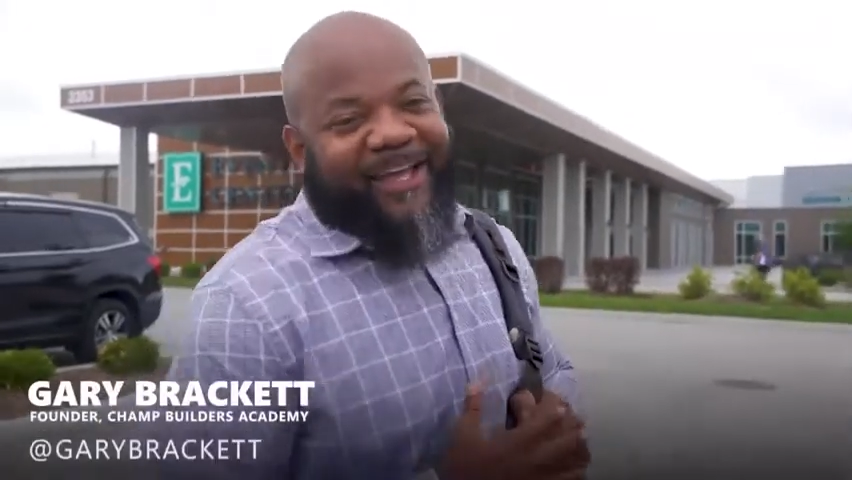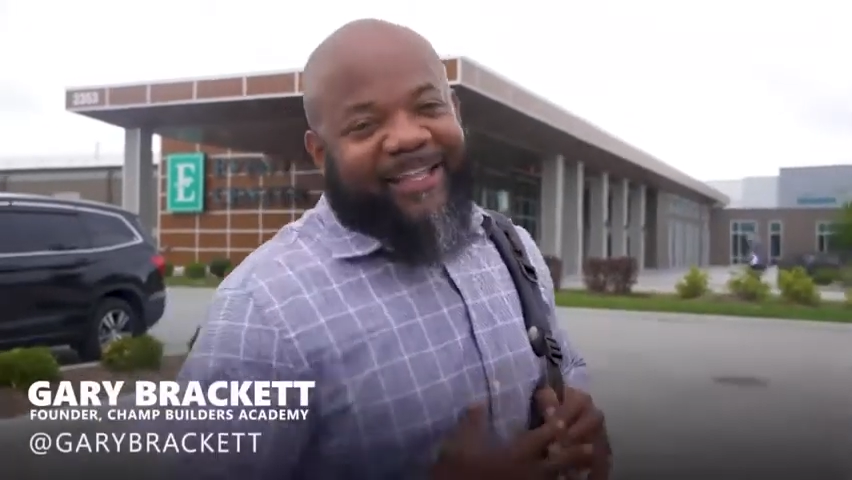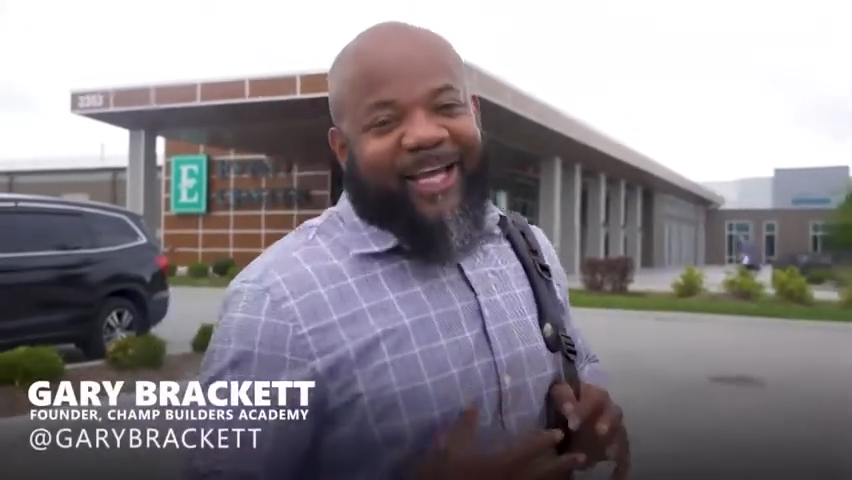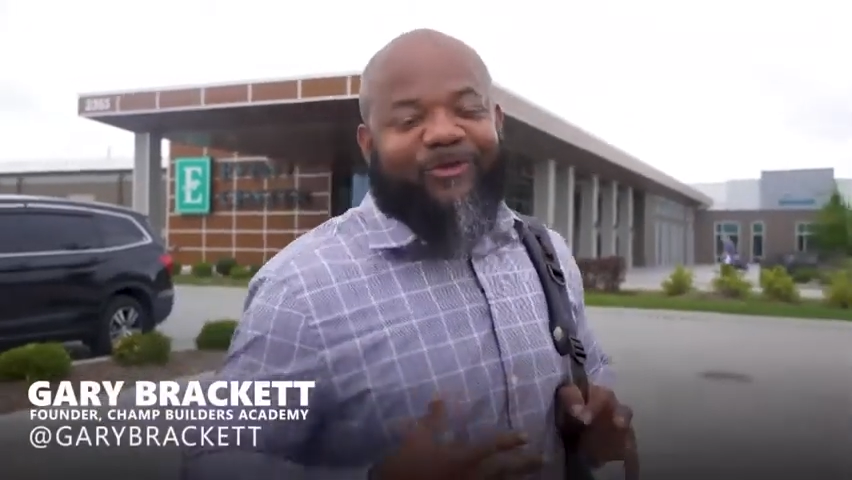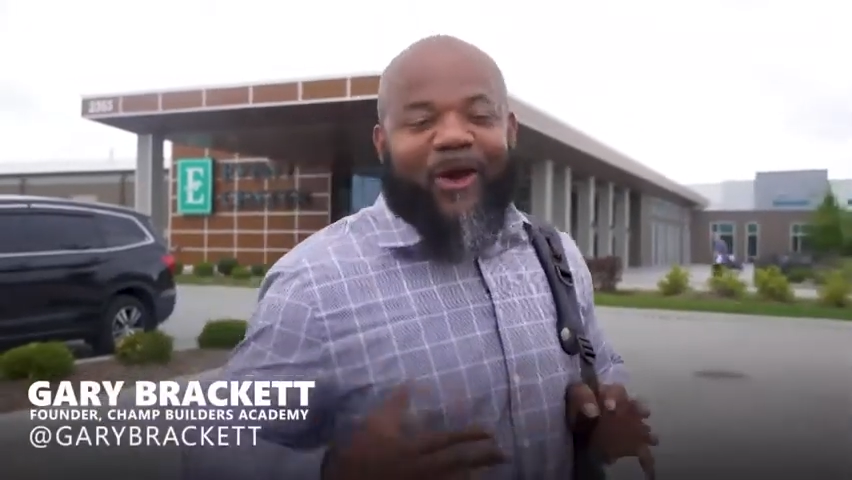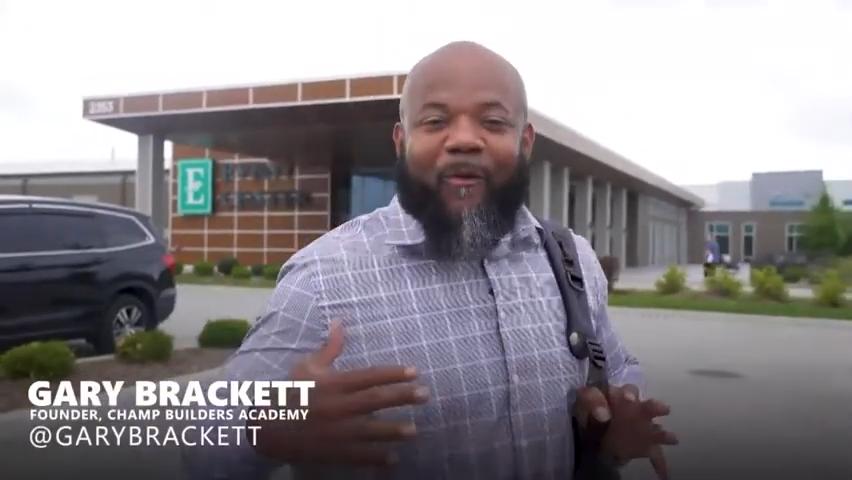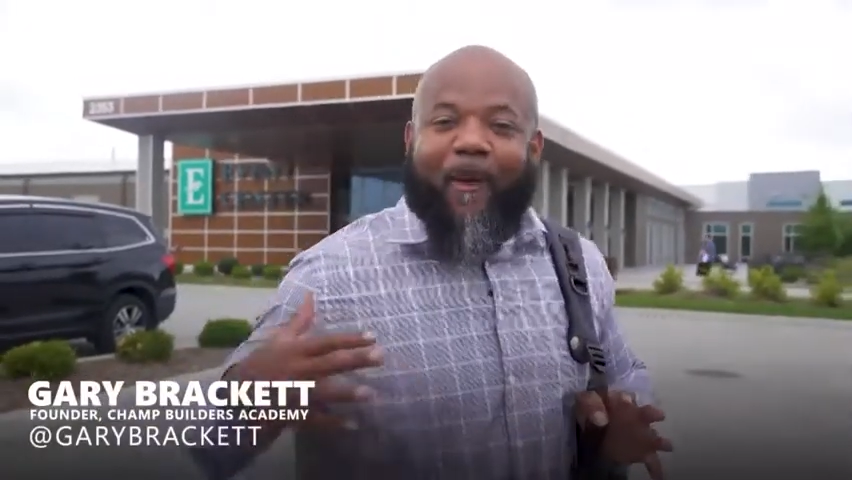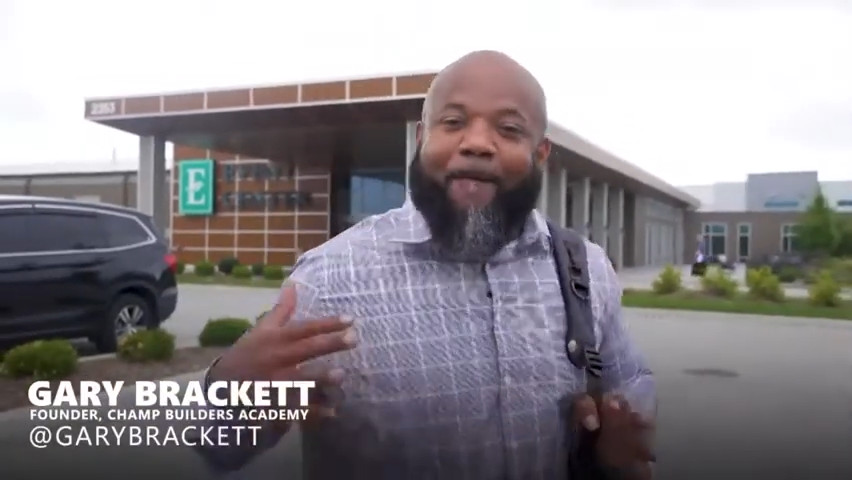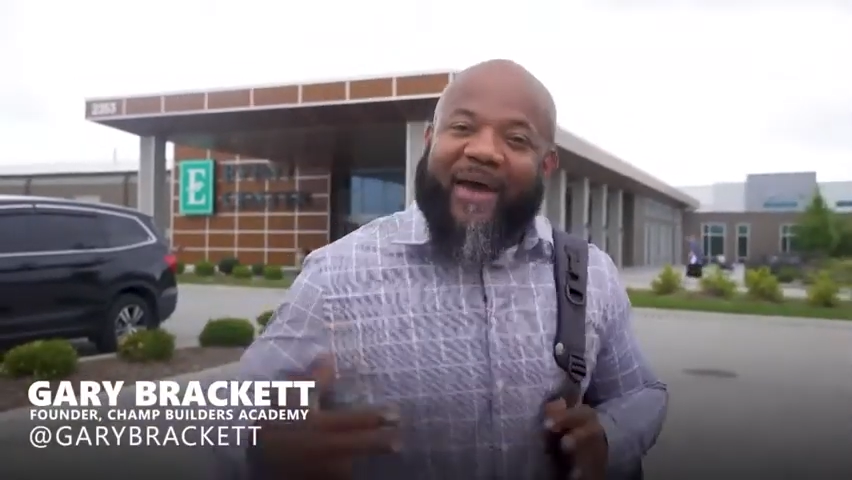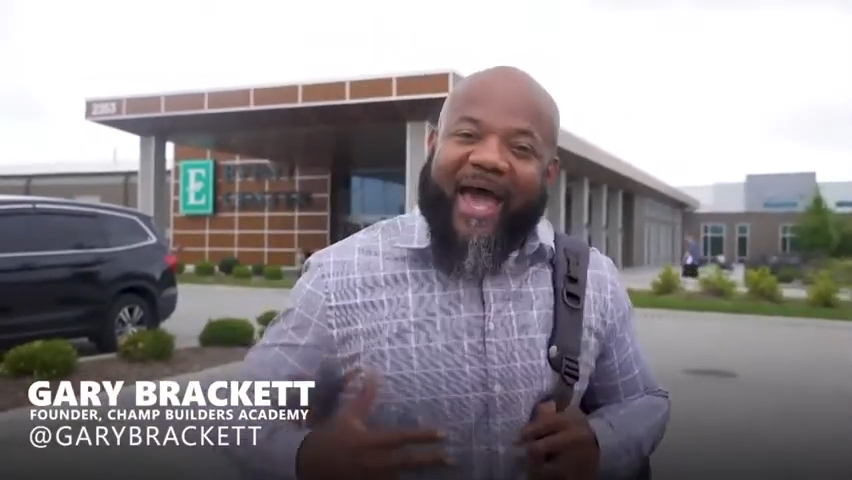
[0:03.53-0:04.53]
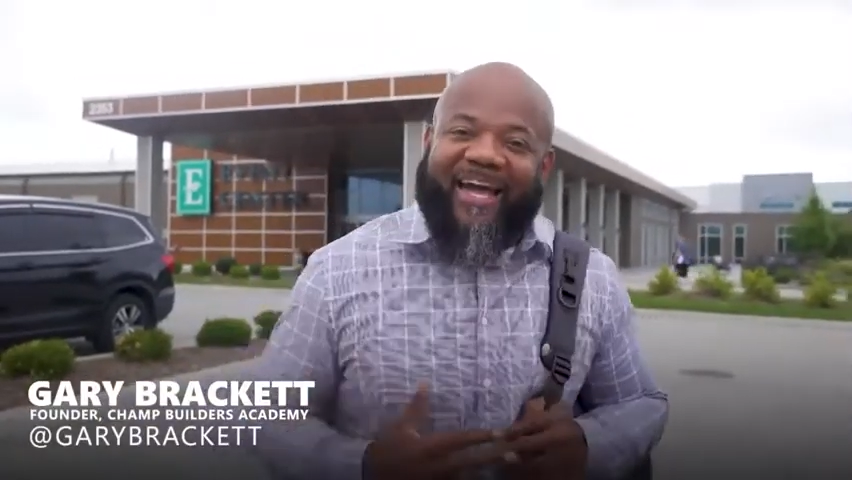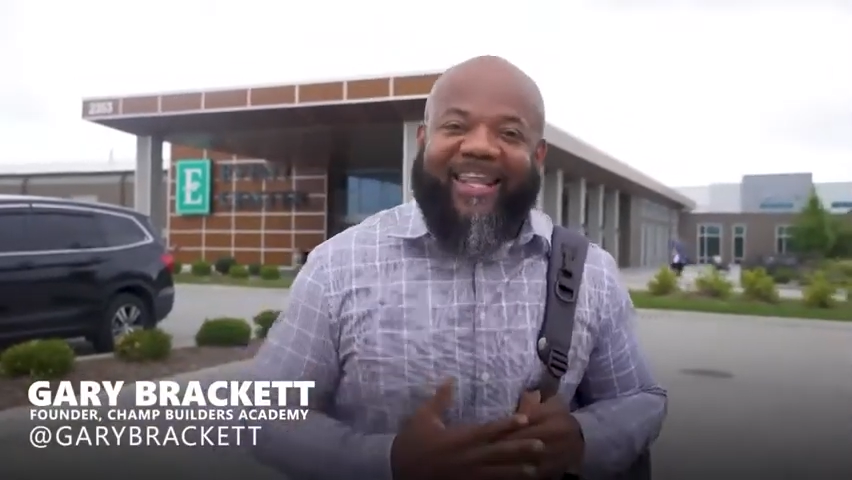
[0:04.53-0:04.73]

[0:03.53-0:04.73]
That's right, we're back